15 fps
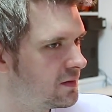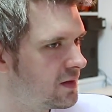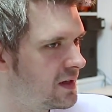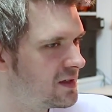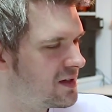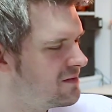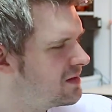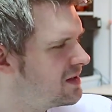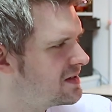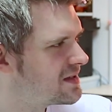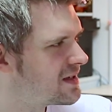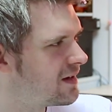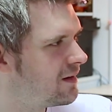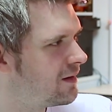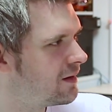I don't think
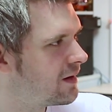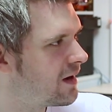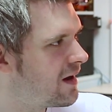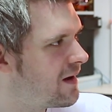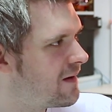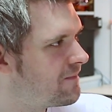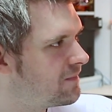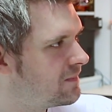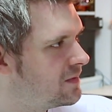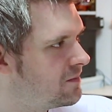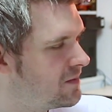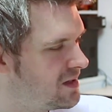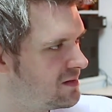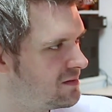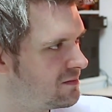so. You
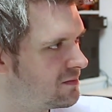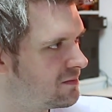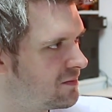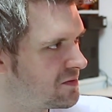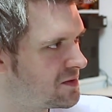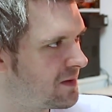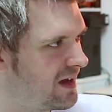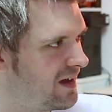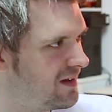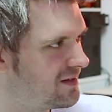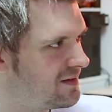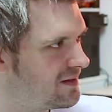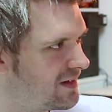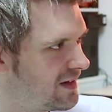mean multiplayer?